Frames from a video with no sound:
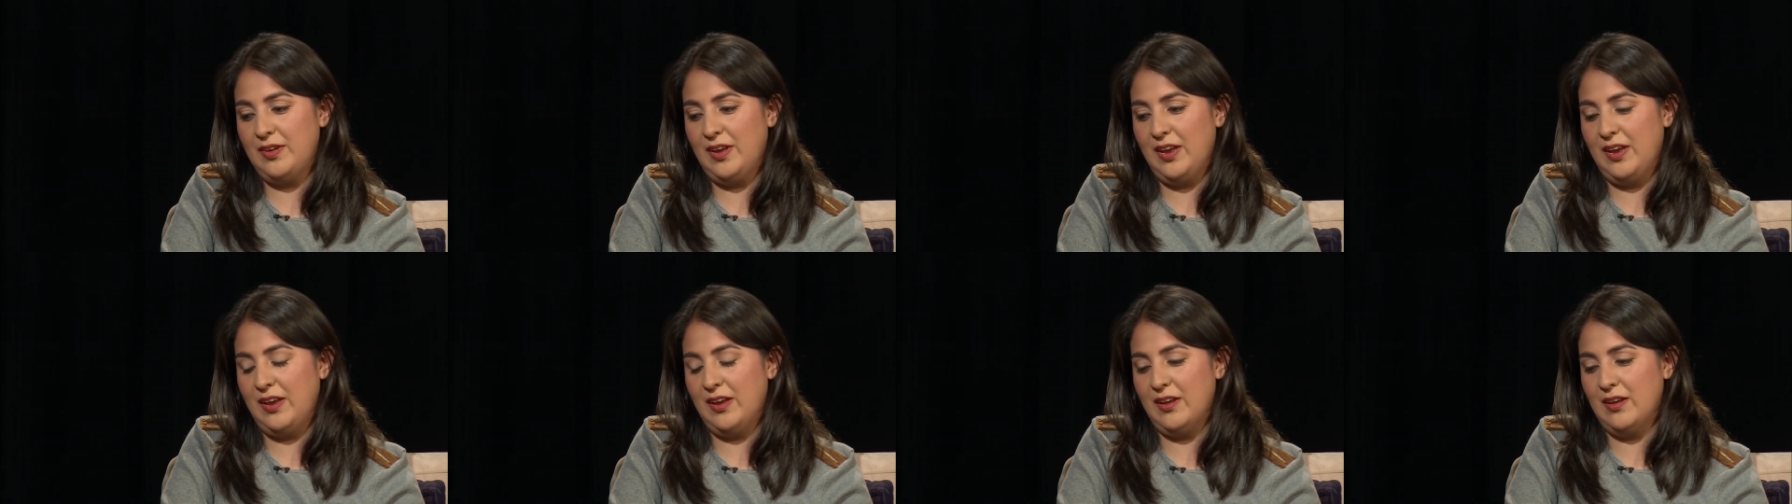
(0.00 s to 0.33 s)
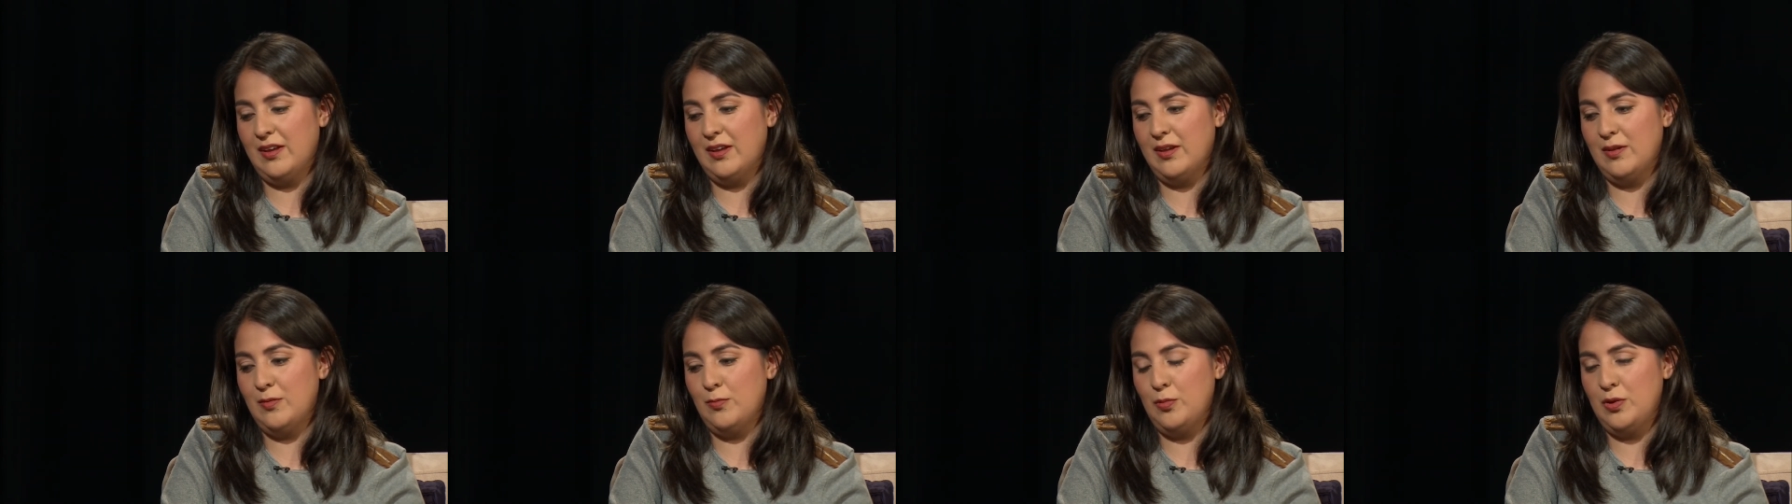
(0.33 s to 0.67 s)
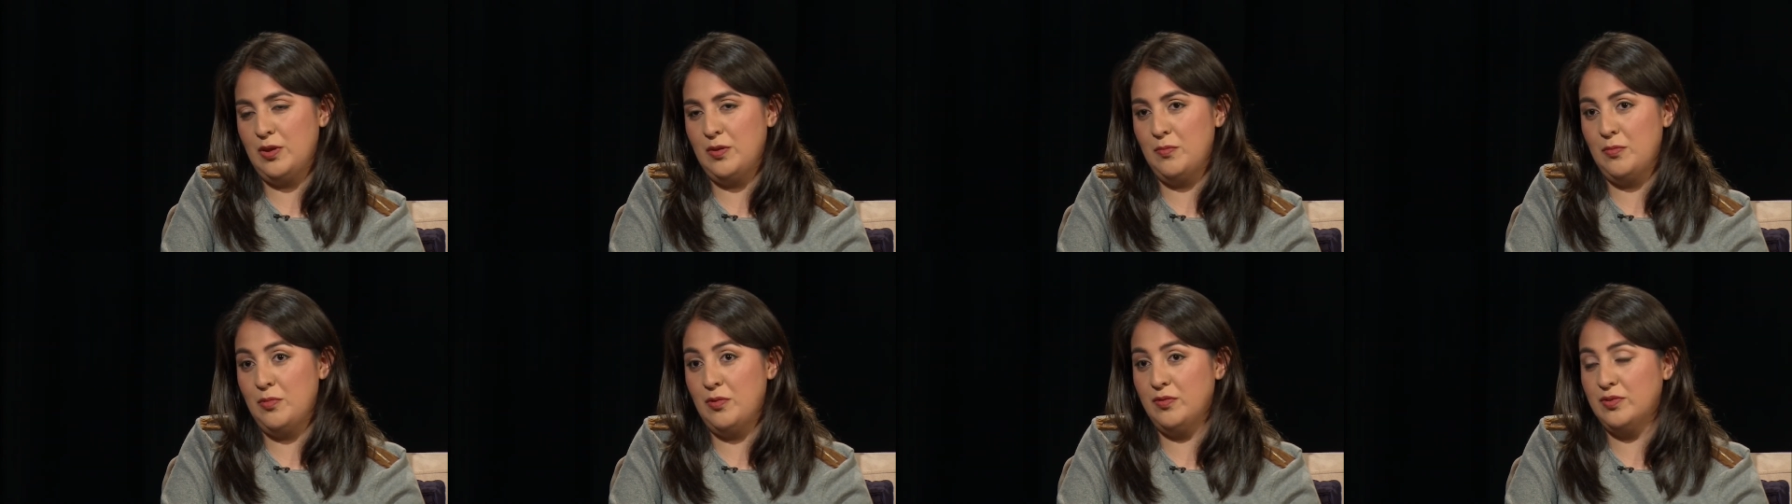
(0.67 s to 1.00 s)
and
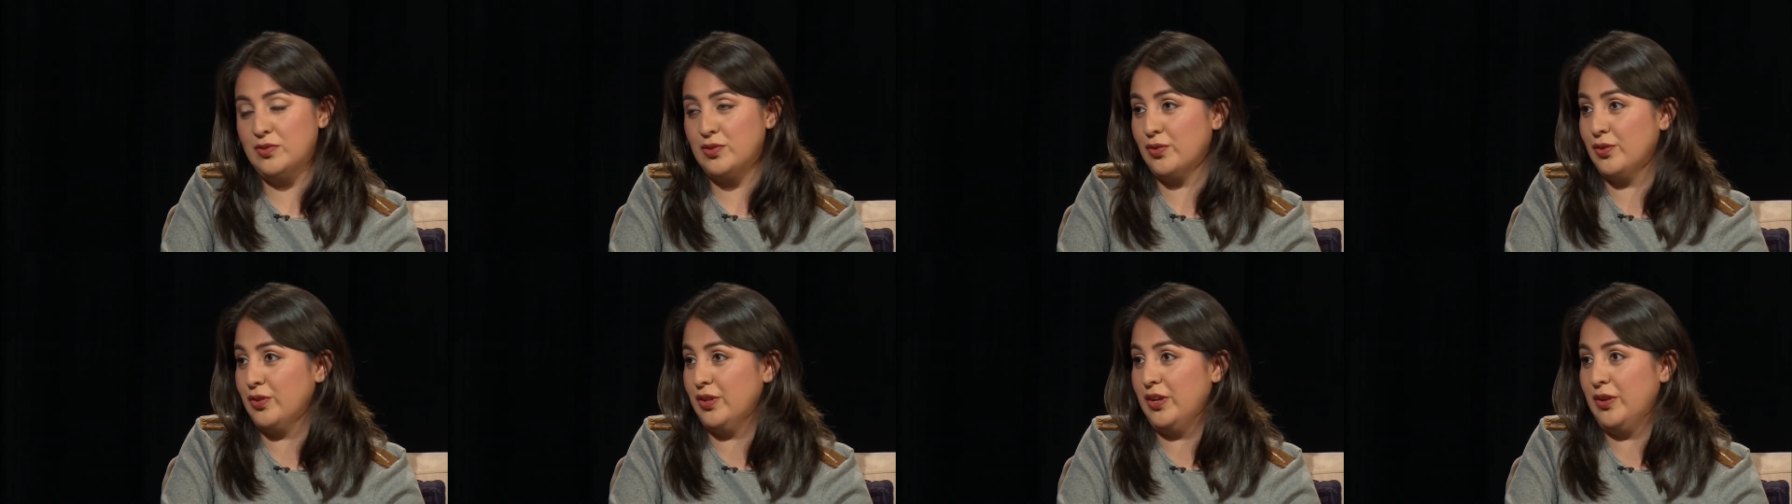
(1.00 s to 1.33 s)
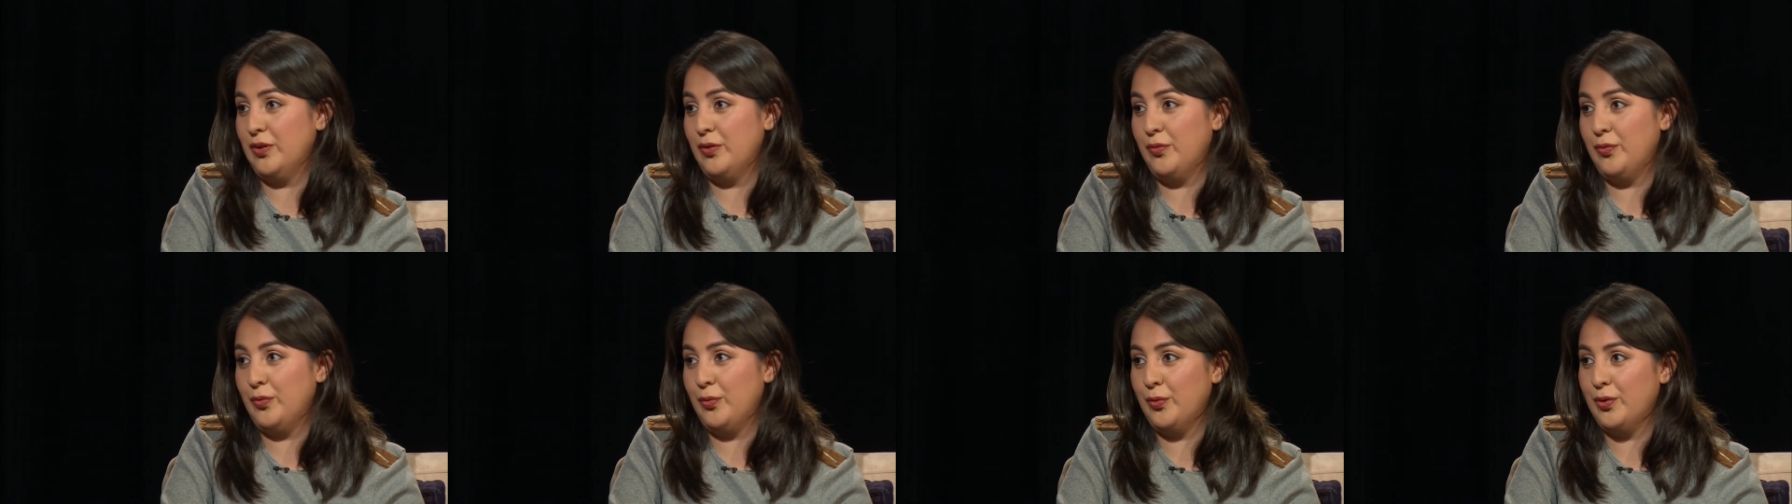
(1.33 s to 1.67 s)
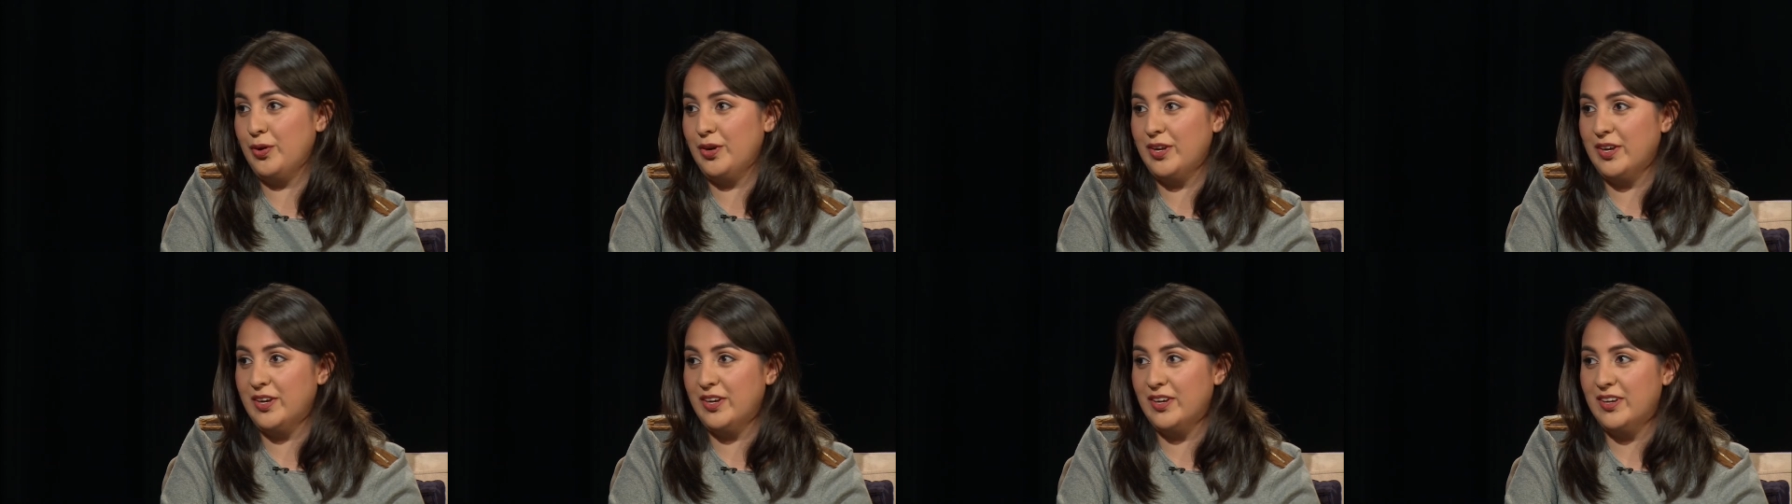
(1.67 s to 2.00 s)
we moved to Orlando,
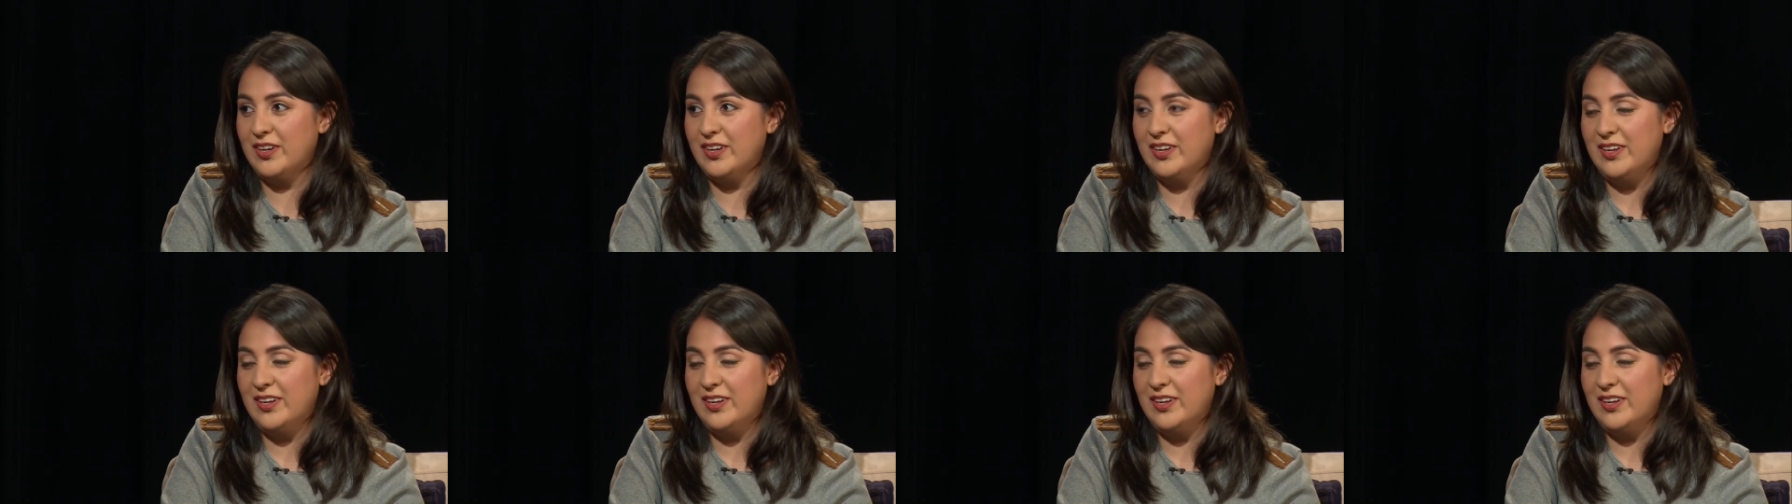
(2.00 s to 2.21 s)
Florida.